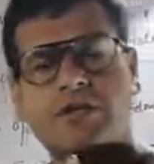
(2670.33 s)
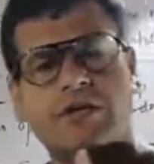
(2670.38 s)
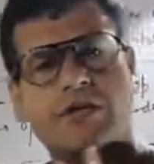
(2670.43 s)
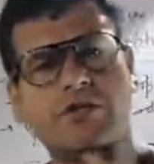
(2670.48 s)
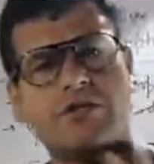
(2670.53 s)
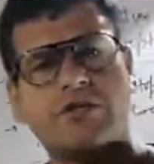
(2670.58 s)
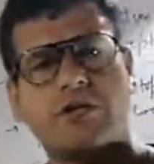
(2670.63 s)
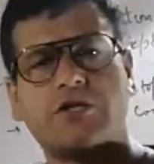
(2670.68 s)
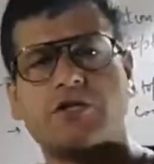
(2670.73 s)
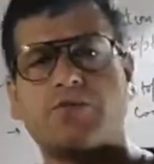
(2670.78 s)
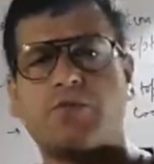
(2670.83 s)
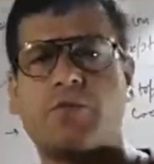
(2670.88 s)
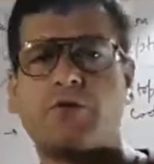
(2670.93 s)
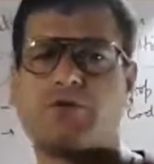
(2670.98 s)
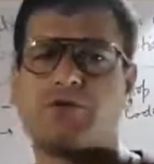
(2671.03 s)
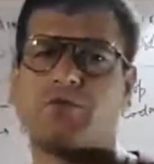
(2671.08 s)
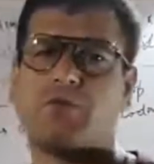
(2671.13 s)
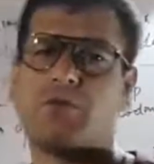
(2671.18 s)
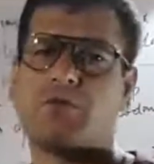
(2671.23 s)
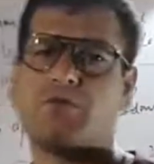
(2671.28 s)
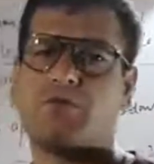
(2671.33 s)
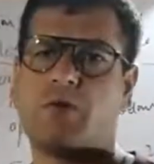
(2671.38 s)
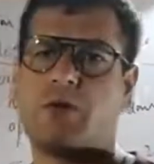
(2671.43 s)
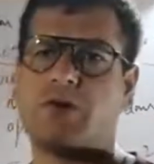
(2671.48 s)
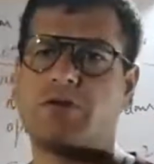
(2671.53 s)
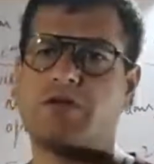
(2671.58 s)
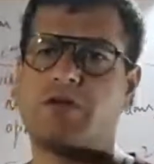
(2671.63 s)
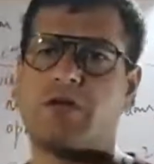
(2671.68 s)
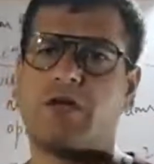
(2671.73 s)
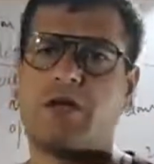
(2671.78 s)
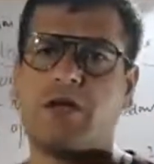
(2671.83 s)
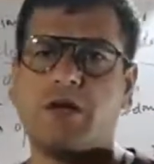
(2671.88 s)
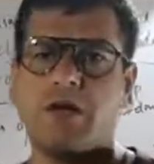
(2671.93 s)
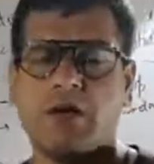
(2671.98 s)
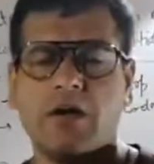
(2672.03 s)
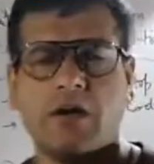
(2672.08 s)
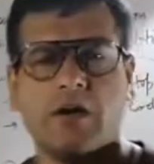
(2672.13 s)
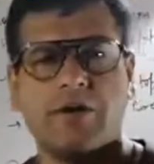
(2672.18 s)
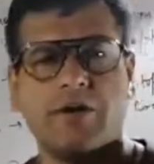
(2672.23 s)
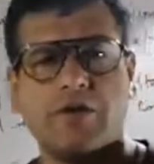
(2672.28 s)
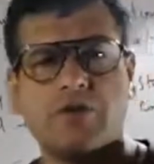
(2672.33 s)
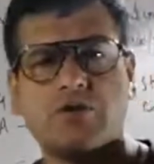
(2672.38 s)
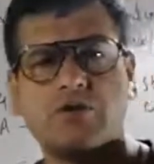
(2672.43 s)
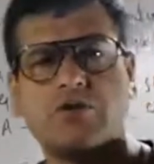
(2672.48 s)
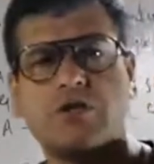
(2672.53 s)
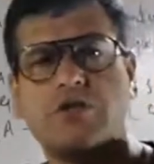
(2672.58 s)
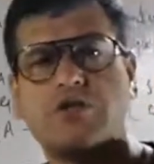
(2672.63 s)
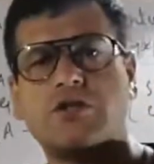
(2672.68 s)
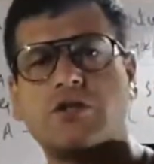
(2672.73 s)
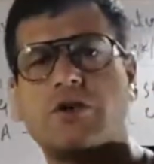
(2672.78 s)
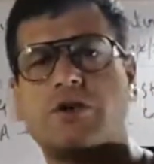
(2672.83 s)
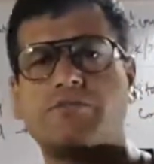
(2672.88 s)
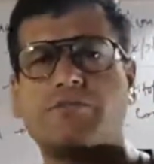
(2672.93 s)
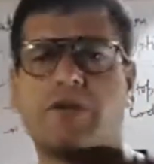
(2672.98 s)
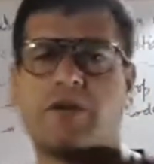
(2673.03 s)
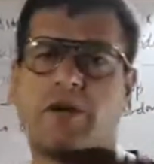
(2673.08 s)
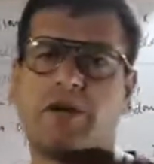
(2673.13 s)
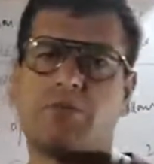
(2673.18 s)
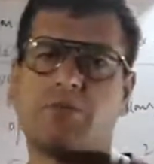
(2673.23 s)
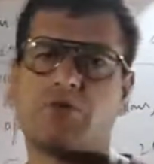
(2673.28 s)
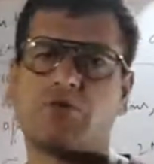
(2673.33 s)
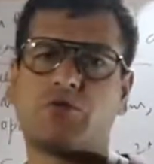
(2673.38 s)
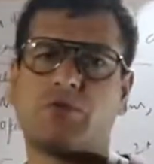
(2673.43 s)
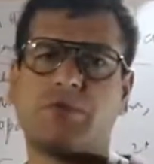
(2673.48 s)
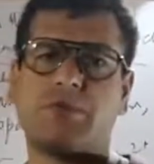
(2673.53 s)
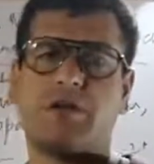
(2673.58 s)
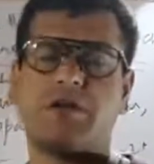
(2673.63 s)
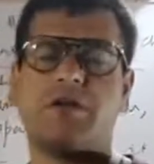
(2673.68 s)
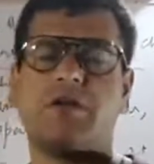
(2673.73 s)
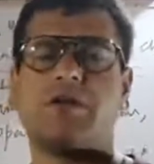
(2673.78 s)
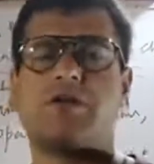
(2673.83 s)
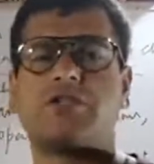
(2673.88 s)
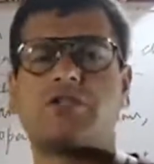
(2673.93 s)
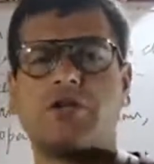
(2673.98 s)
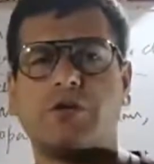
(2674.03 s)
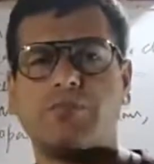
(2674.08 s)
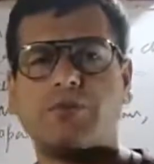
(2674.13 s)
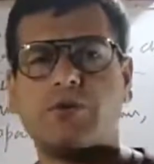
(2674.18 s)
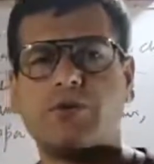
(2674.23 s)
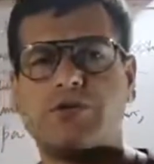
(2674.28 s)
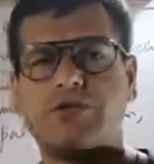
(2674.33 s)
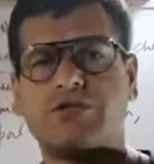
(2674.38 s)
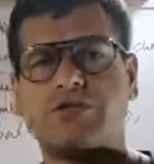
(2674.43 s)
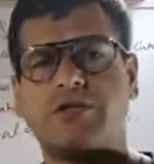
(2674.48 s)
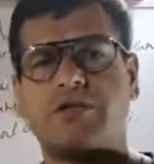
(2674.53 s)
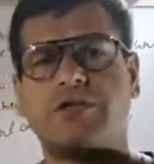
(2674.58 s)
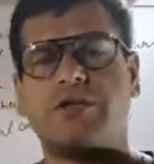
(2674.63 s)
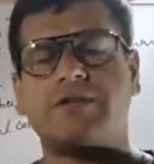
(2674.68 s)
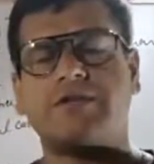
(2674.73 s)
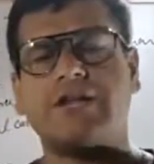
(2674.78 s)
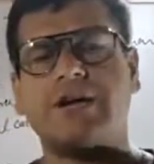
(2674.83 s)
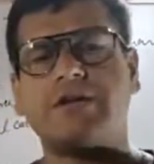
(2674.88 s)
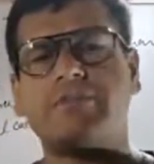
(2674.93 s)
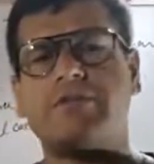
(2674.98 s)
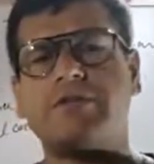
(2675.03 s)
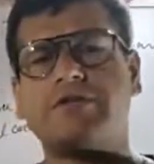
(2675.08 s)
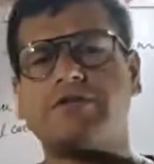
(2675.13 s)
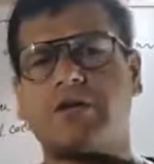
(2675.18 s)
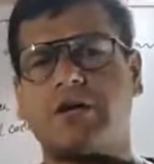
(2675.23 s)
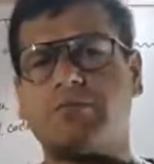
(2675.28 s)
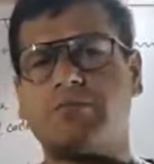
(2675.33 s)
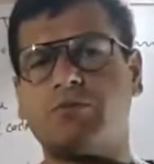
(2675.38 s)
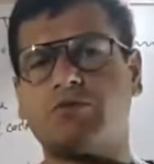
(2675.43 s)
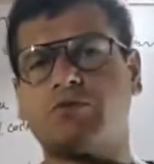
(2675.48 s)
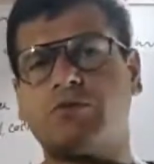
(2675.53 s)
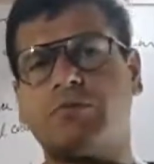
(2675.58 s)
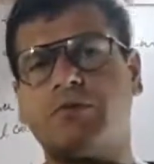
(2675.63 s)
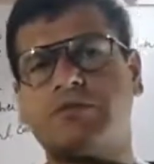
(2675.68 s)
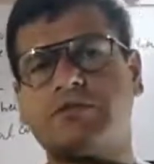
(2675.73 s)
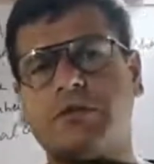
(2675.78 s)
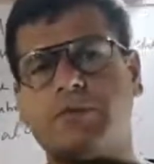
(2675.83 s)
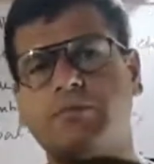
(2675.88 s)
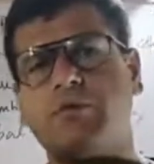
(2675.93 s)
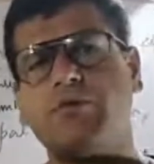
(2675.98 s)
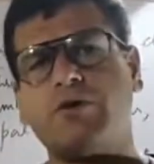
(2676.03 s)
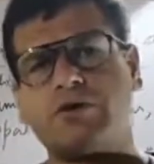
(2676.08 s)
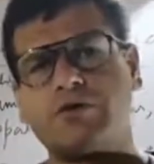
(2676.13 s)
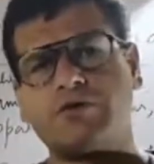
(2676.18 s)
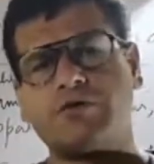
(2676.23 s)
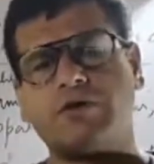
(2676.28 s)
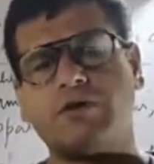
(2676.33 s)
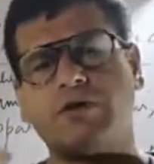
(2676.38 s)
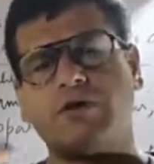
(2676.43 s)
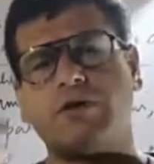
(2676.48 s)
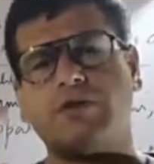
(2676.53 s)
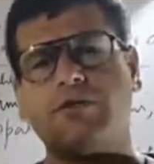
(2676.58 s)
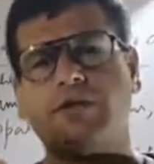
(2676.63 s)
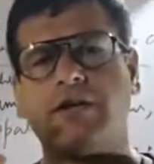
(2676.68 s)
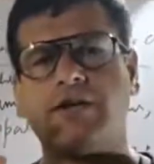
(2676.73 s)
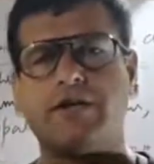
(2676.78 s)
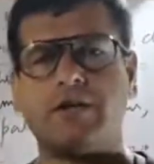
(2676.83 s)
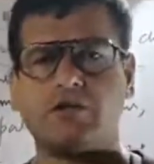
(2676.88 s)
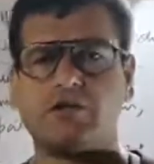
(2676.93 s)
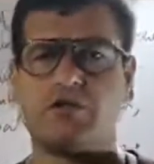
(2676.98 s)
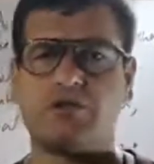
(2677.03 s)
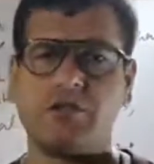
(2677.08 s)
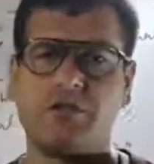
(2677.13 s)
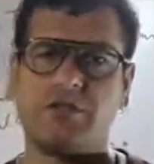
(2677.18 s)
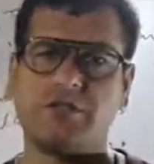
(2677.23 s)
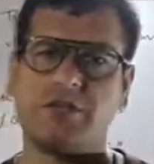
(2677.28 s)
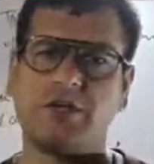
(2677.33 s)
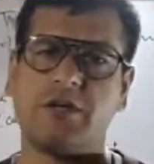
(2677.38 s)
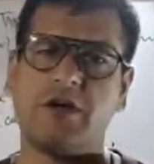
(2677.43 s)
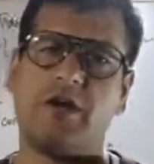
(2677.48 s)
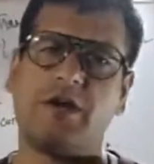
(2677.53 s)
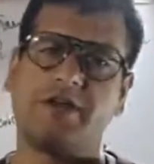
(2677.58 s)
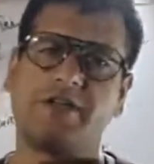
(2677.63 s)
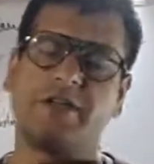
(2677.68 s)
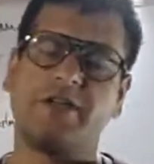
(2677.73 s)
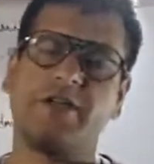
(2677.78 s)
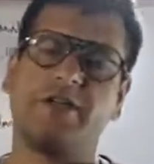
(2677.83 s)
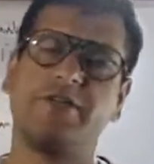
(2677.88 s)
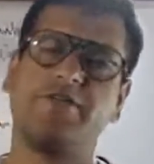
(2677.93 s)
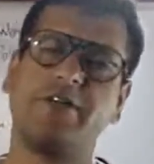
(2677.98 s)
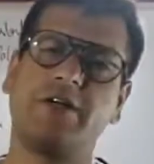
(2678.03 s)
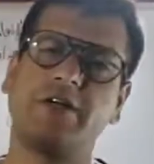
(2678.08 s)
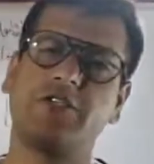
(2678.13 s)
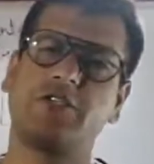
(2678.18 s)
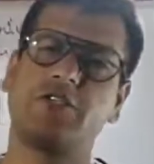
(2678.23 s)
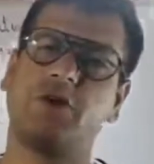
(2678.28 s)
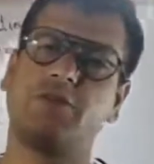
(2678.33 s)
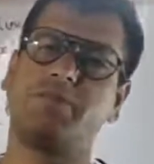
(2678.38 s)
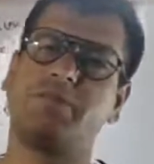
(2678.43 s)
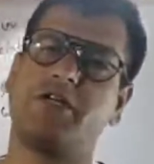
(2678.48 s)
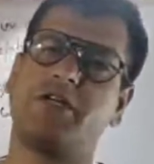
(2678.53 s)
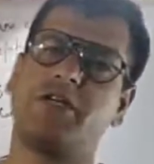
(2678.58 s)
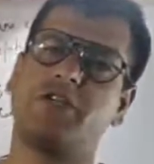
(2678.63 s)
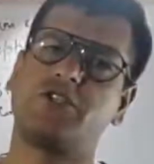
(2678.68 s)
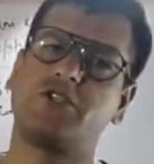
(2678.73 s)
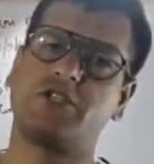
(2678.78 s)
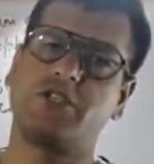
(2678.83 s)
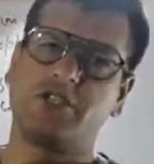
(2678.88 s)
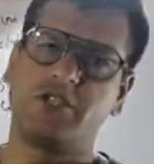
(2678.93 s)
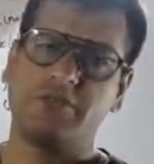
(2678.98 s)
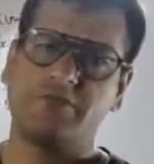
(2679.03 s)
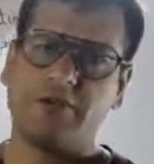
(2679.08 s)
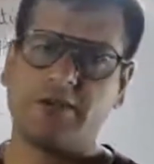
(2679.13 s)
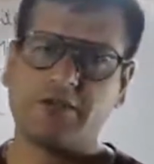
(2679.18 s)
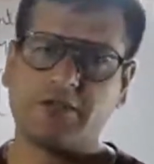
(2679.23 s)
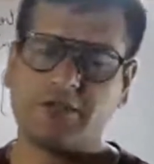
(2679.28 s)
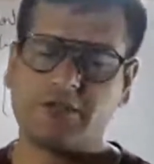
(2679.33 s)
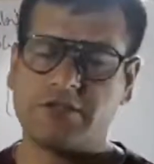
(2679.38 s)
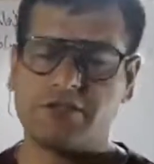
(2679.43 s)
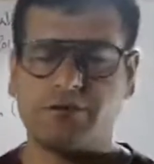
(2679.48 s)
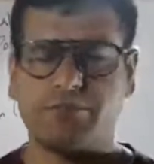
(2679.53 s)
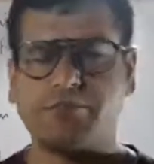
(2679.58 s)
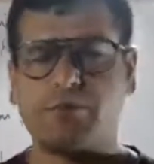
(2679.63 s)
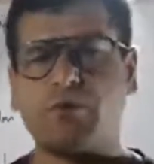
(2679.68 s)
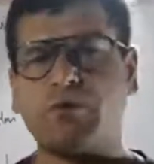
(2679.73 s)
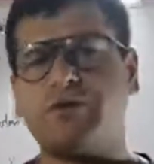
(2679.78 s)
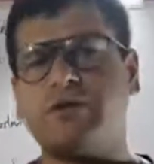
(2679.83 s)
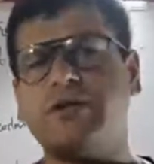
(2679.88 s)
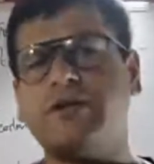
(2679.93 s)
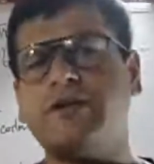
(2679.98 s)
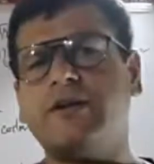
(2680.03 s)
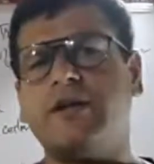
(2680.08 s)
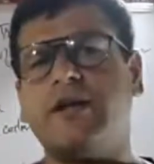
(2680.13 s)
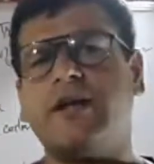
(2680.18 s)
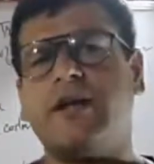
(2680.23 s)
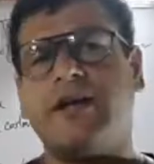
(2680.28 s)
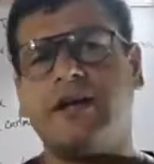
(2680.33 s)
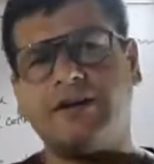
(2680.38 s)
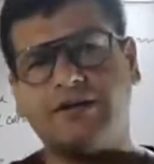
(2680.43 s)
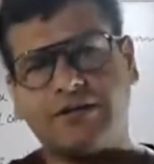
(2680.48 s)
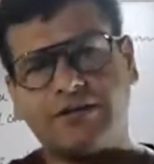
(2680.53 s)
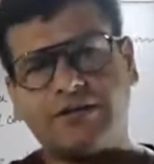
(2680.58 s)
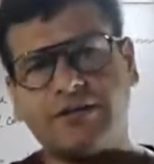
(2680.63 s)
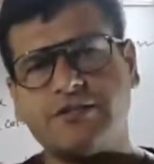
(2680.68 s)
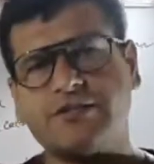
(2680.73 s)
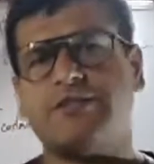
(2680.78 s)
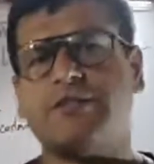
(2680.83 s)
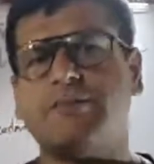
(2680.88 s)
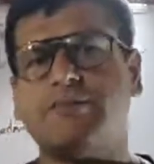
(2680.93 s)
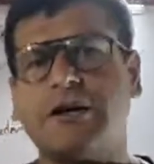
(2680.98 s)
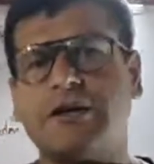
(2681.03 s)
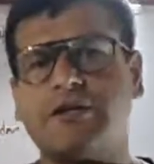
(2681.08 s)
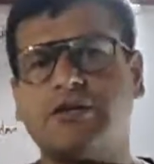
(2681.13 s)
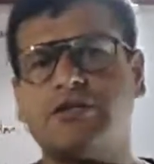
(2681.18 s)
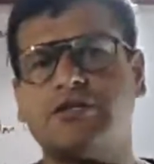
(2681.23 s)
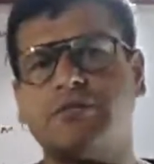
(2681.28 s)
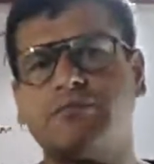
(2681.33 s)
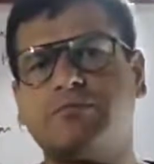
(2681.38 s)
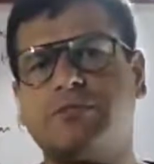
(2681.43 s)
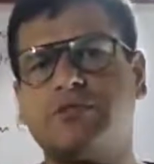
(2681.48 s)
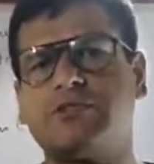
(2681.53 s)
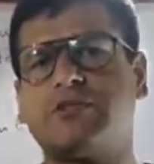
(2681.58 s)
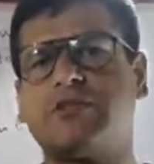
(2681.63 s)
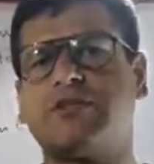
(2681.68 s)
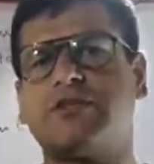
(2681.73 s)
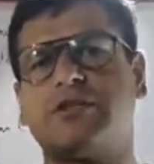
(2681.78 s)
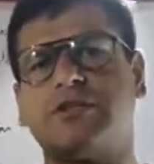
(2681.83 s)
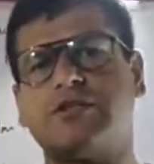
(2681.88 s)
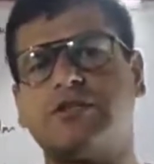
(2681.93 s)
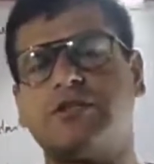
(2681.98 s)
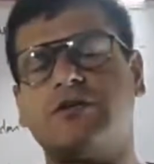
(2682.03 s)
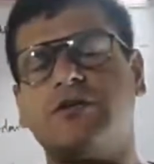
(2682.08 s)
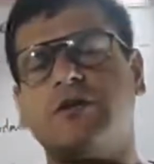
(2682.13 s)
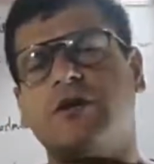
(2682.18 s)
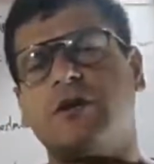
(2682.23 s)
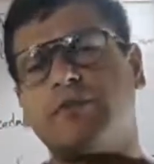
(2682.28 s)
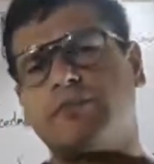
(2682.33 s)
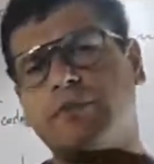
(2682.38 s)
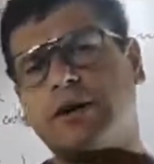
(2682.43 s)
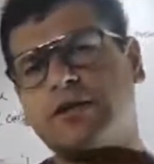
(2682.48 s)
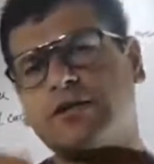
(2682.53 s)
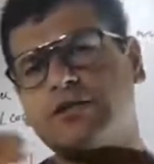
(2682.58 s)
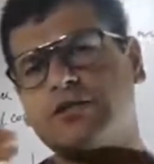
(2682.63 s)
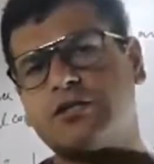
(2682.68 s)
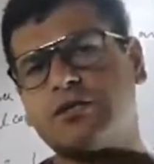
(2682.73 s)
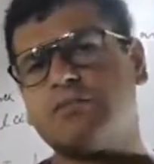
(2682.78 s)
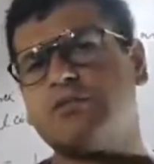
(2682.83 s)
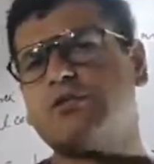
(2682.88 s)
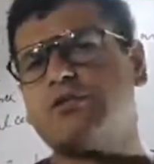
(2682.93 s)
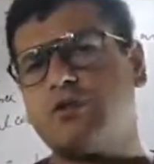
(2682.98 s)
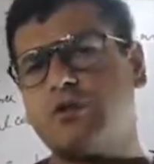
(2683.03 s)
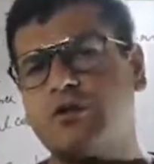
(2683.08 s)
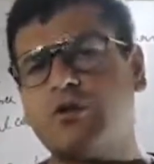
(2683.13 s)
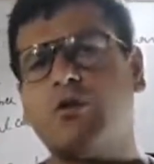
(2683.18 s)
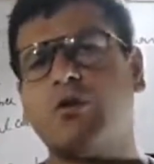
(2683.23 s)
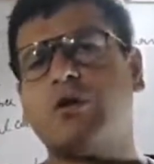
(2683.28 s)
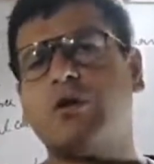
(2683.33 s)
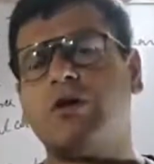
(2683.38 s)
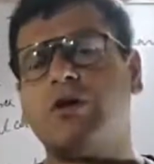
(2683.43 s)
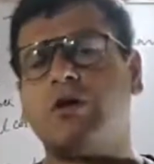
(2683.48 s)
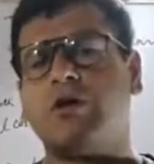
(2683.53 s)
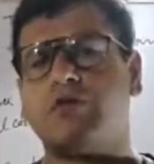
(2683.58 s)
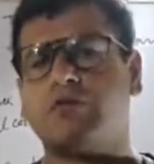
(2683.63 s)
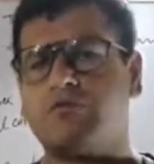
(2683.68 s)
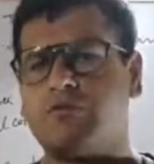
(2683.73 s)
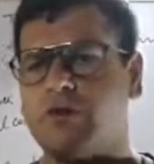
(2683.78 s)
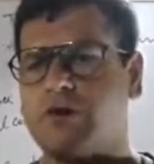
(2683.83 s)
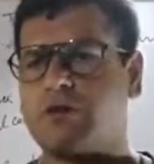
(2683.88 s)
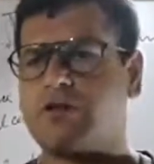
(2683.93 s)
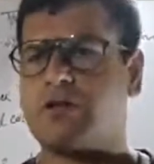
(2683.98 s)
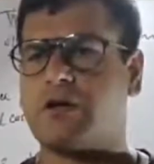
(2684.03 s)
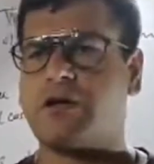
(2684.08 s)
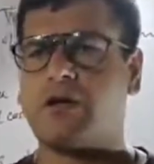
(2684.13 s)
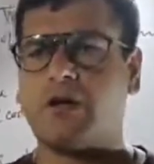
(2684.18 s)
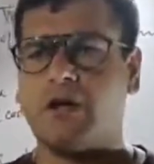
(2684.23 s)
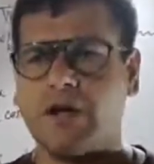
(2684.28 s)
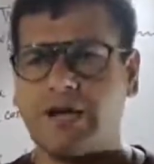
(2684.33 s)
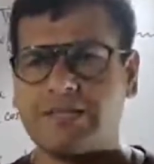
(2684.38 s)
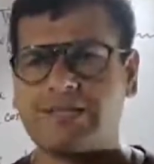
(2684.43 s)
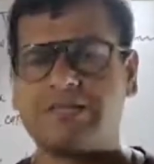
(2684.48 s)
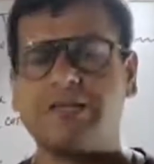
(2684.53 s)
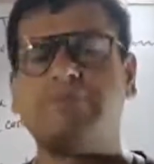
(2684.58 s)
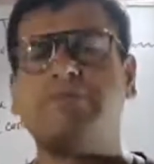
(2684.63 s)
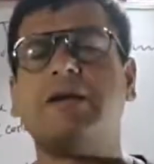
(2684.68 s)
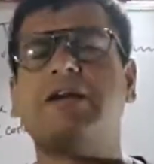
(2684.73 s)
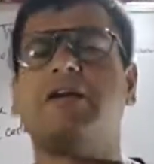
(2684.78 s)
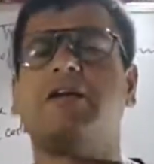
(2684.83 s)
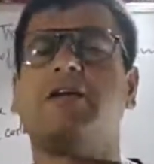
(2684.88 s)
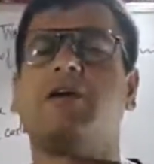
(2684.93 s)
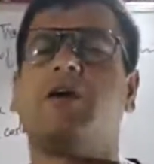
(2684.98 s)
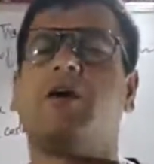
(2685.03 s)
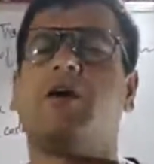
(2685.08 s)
is responsible for the dissociation of the ribosomal subunits. That means ribosomal subunits, they dissociate under the influence of the dissociation factor. It's a protein, and decrease in the magnesium concentration. Magnesium is required for the assembly